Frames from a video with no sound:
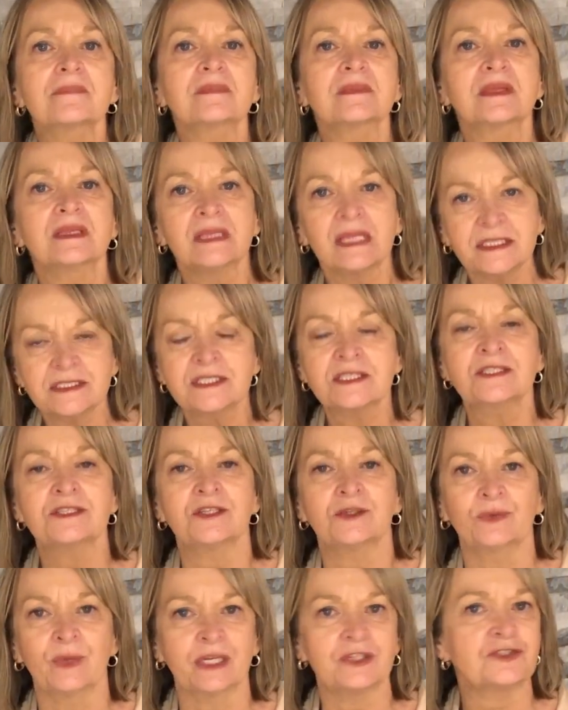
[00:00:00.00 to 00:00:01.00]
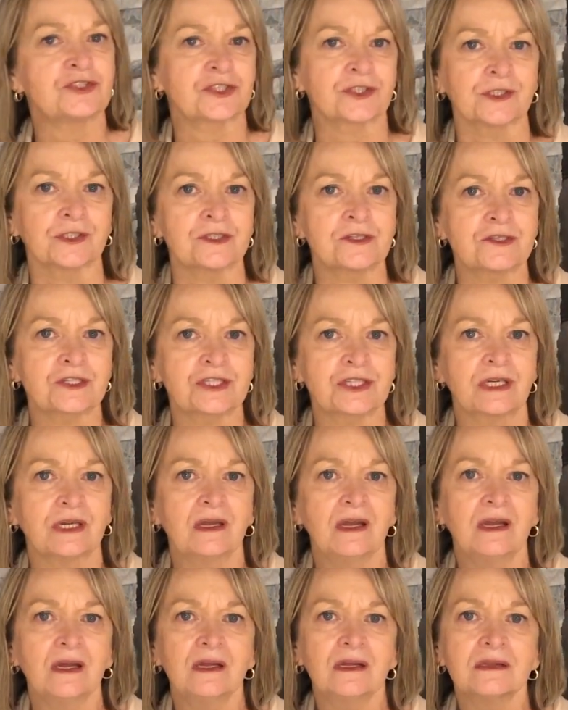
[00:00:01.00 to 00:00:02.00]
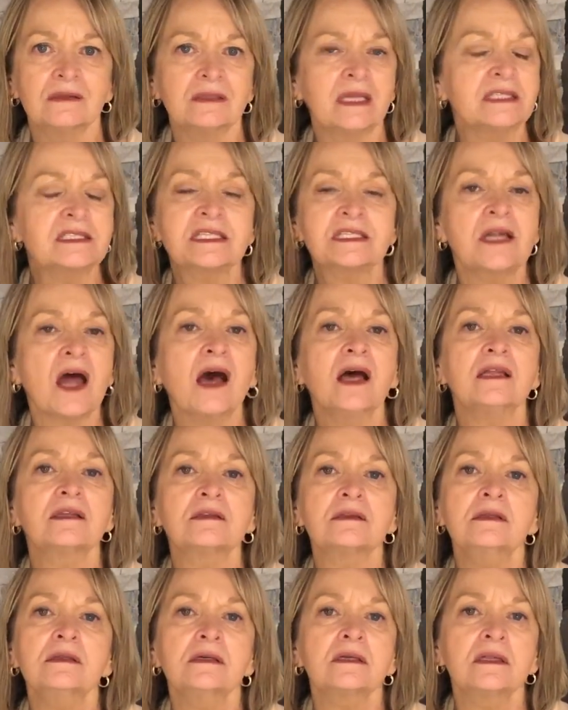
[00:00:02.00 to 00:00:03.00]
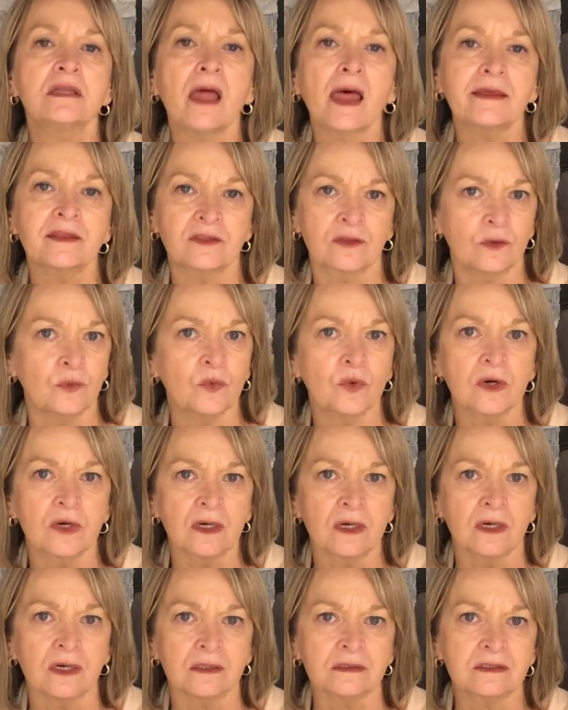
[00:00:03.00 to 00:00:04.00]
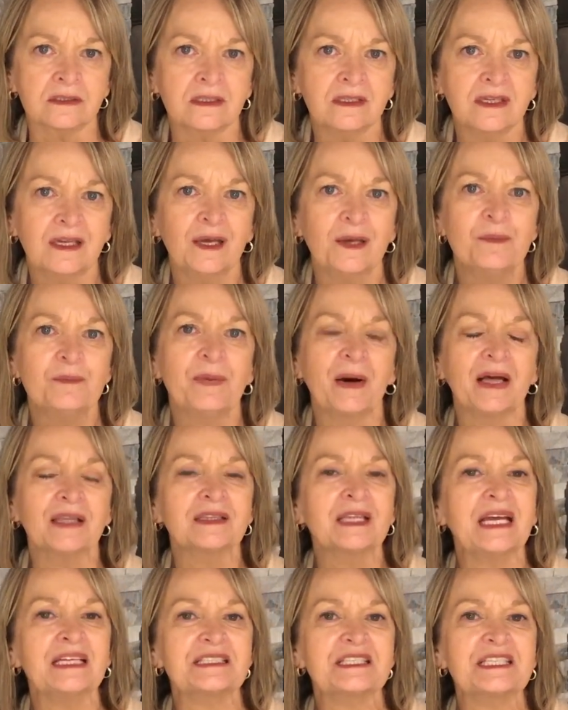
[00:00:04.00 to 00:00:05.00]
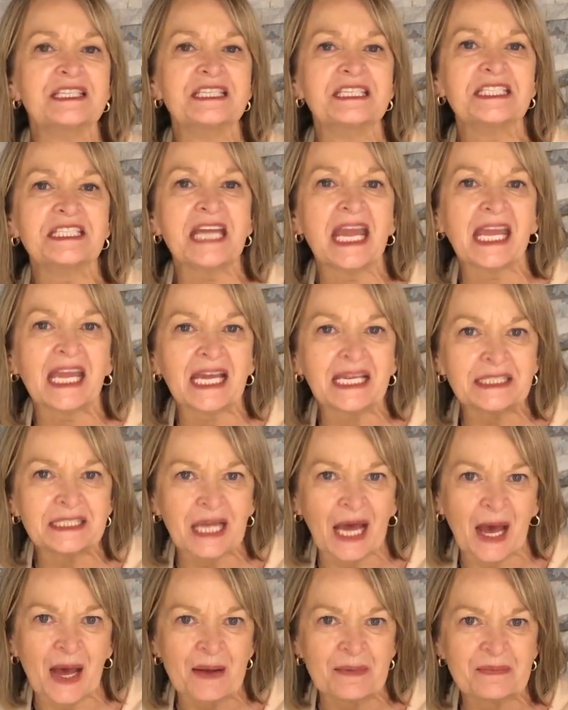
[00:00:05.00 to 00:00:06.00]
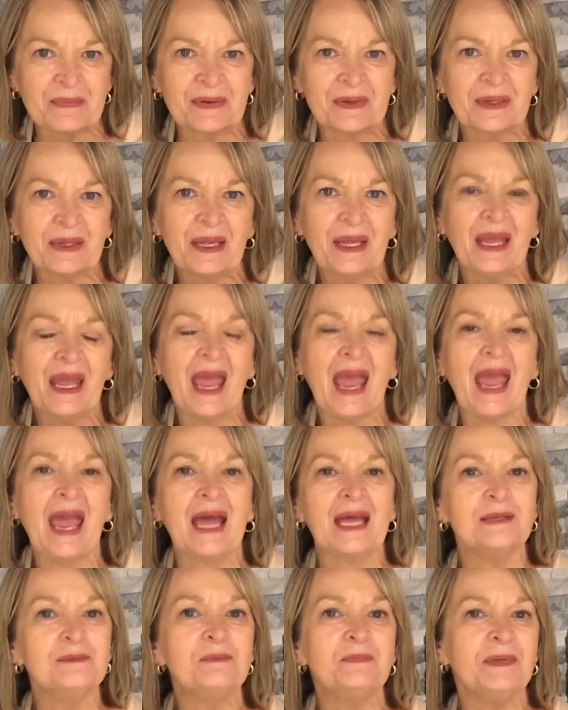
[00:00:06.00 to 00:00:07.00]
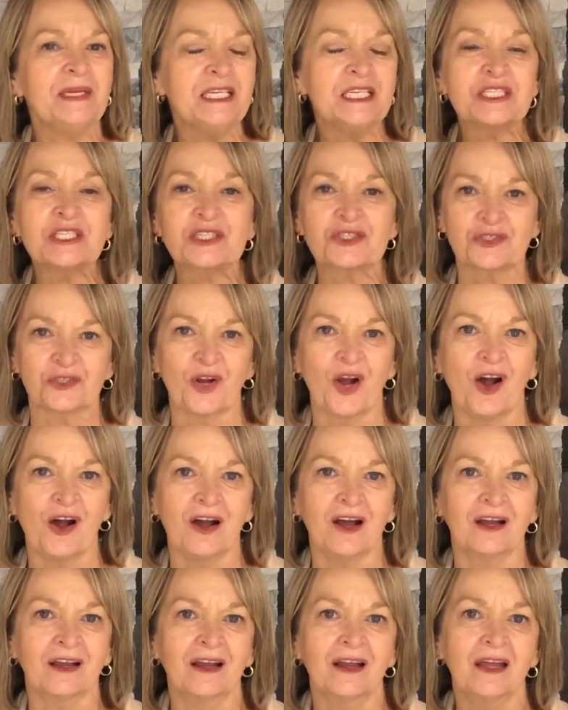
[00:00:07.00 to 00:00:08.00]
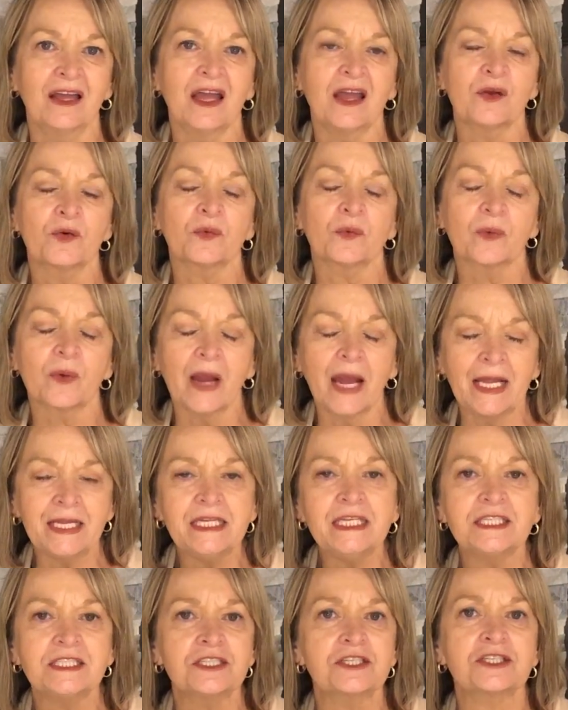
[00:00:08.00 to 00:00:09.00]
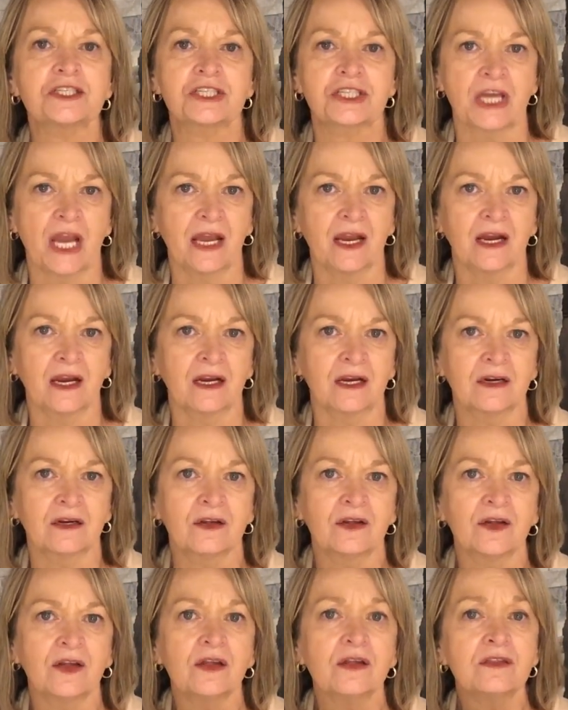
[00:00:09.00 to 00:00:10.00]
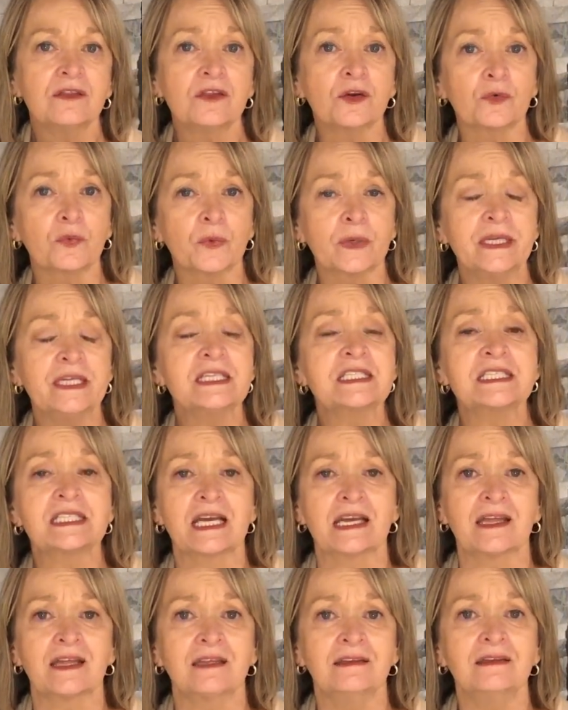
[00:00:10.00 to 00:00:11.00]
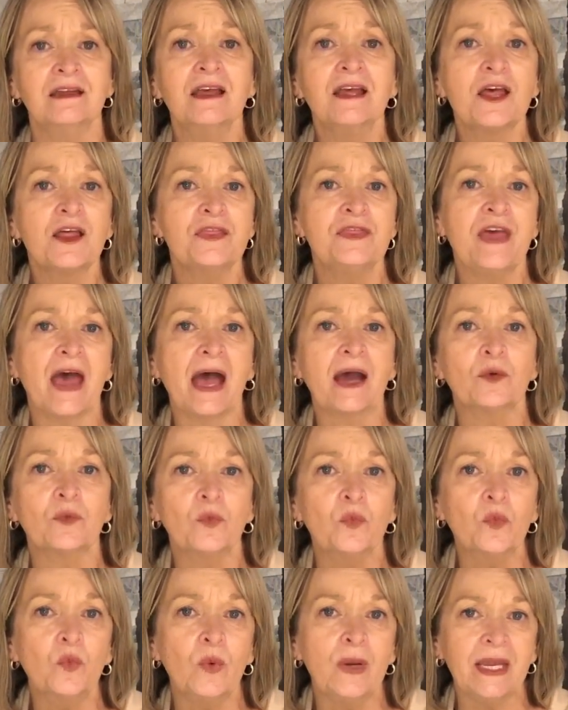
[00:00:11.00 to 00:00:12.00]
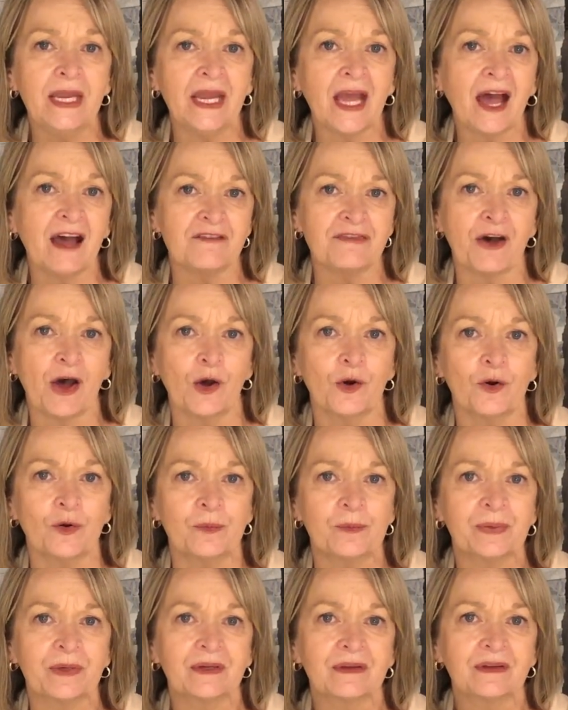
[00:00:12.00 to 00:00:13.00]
Let's do it, church. Let's not look like the world, but let's stand up and be strong, ready to share the reason that we have hope.